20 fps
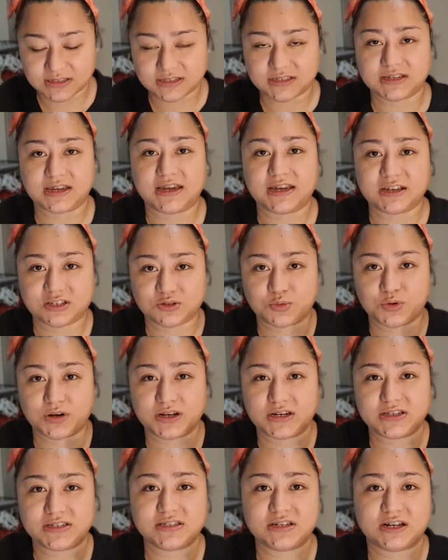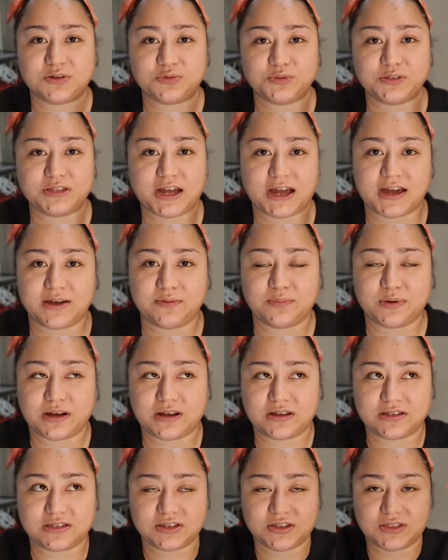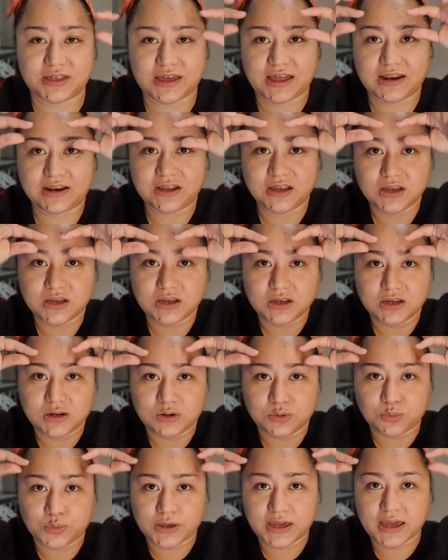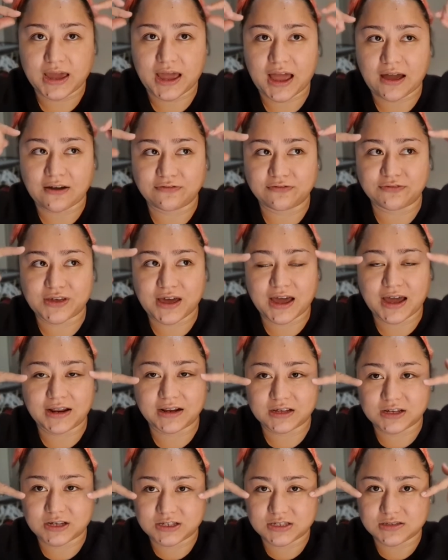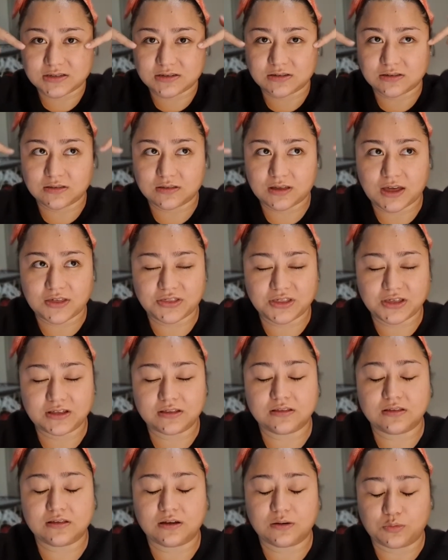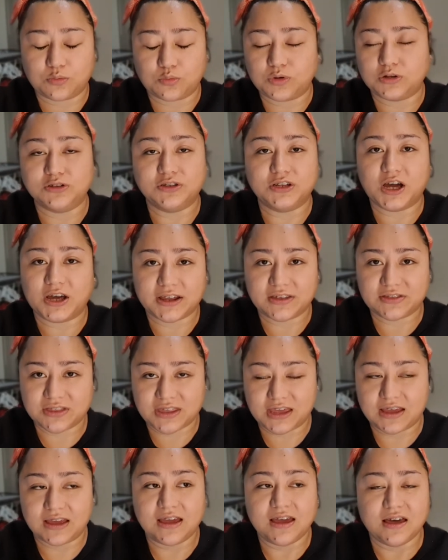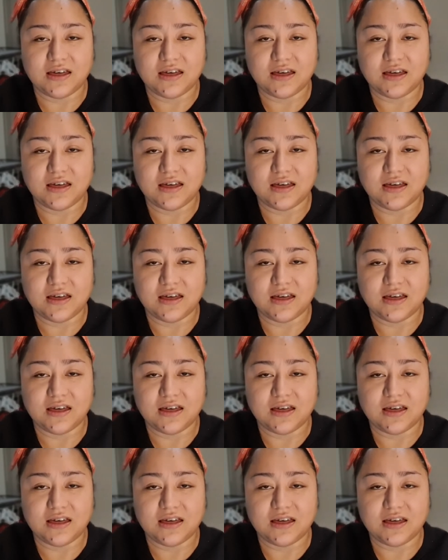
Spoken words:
Okay, because we're gonna start with the eyebrows so that we have that, because I think, well, not I think,